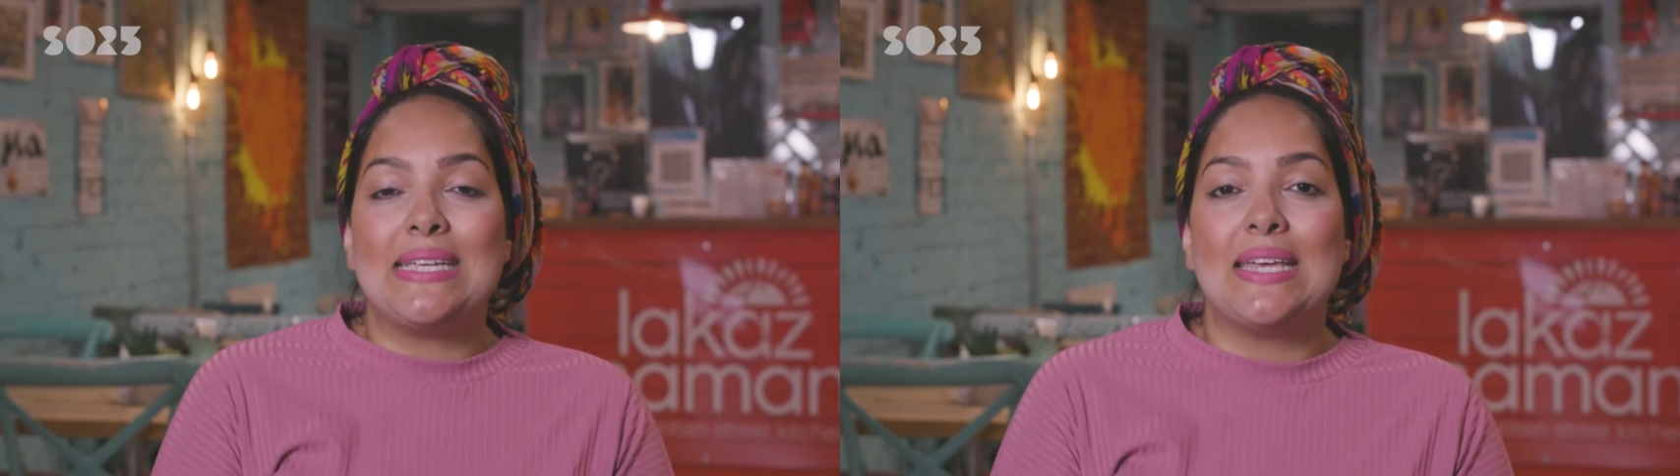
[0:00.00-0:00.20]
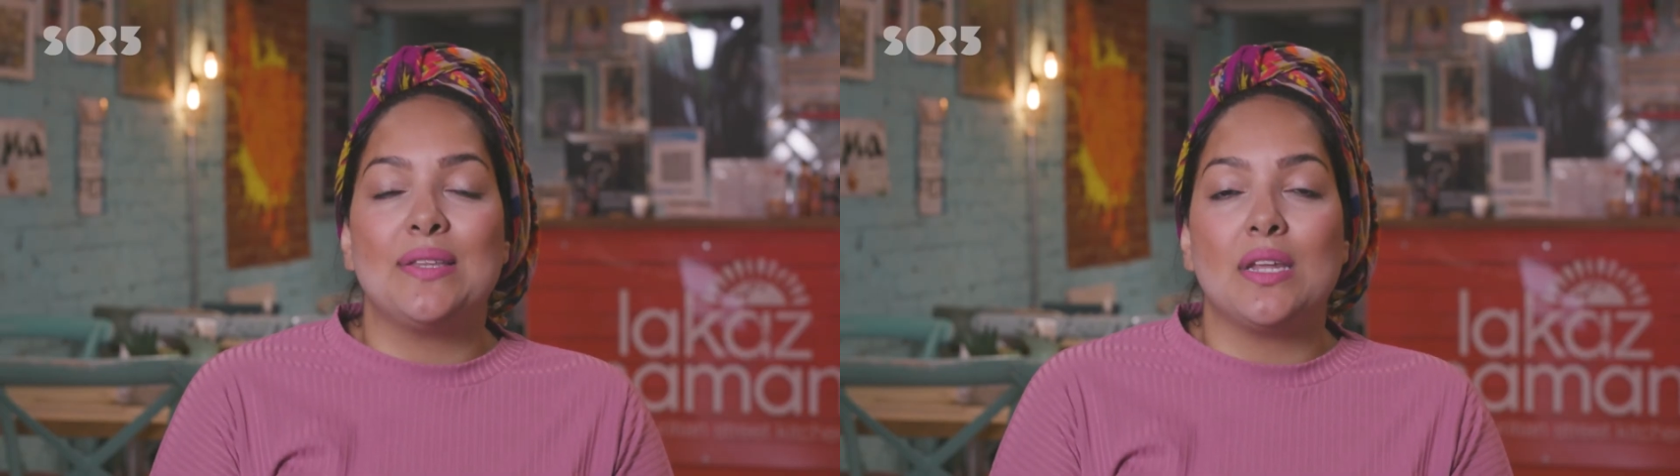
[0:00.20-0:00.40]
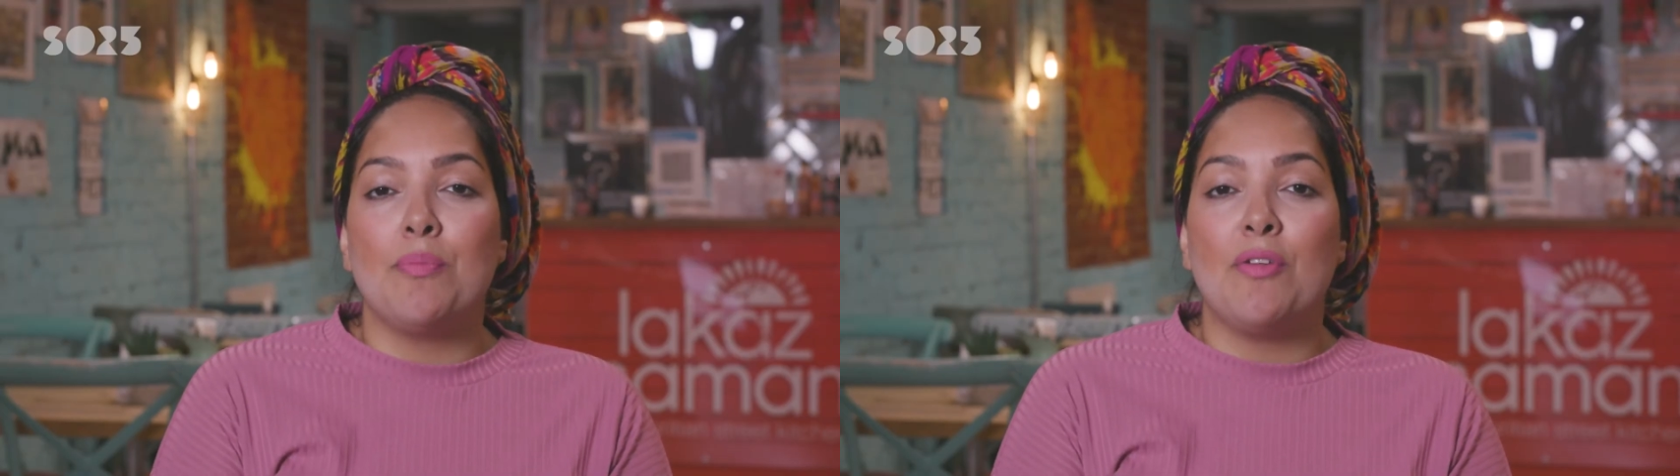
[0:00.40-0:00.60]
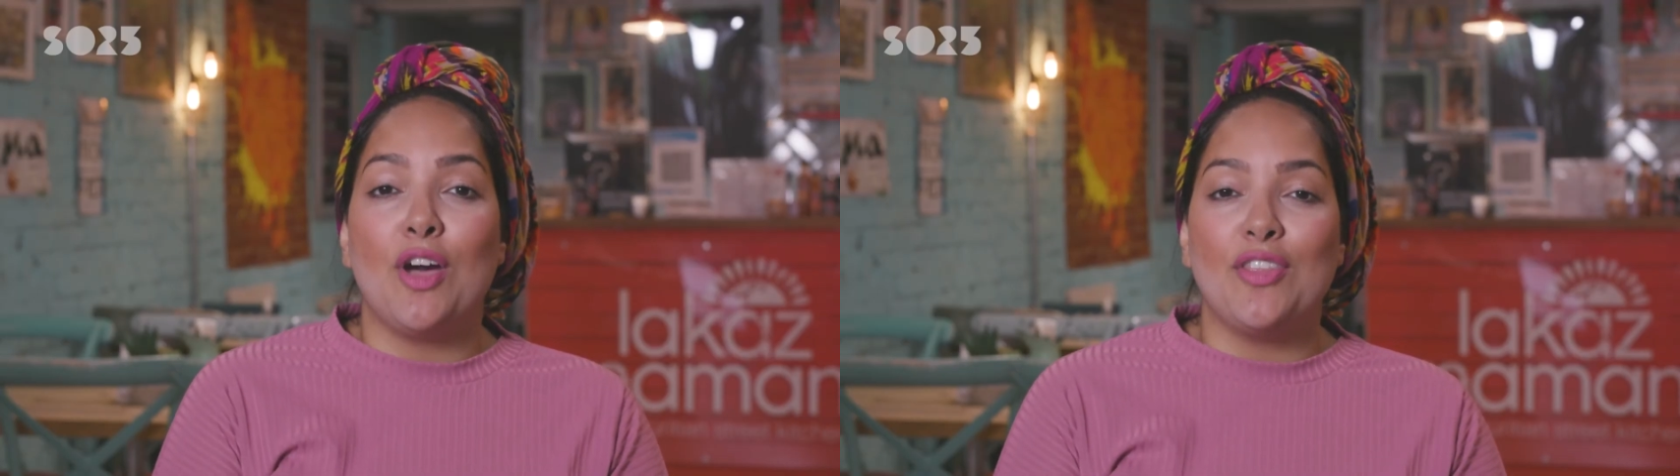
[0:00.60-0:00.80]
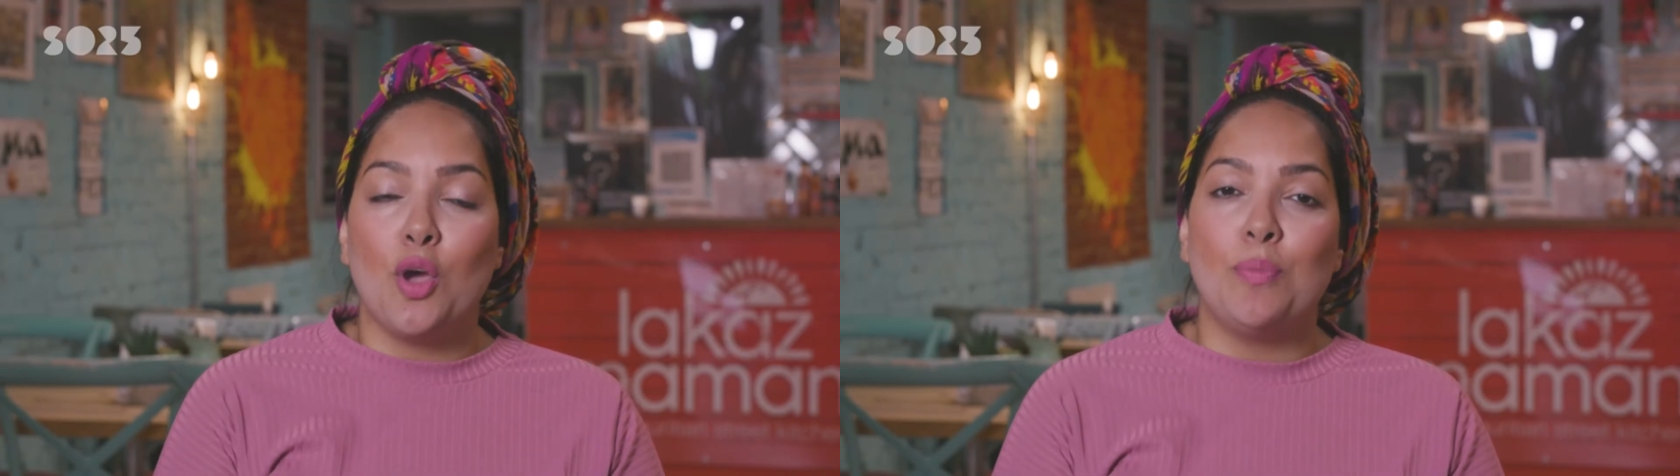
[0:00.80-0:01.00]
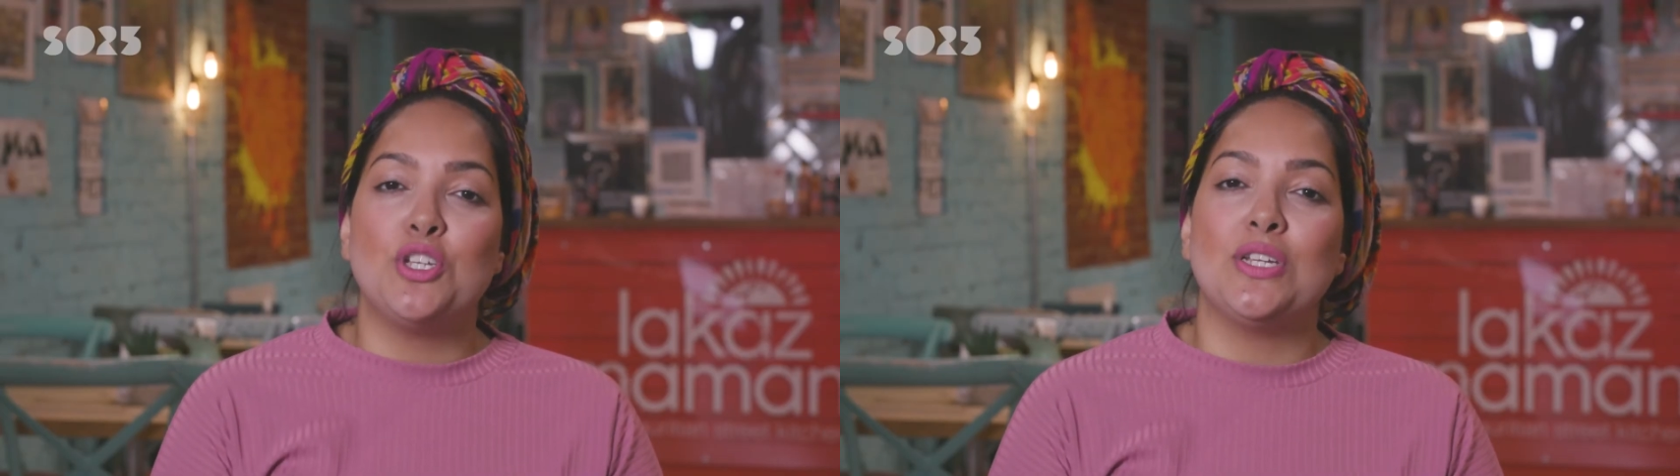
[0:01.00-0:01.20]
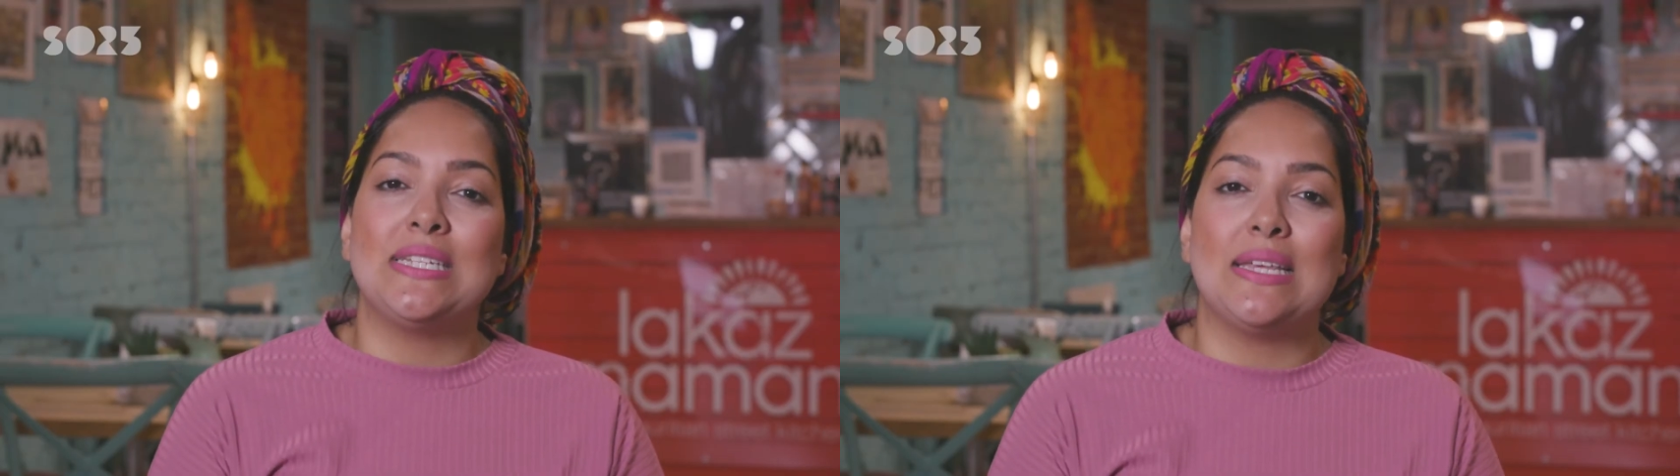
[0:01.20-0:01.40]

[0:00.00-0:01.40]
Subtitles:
it's going to provide the opportunity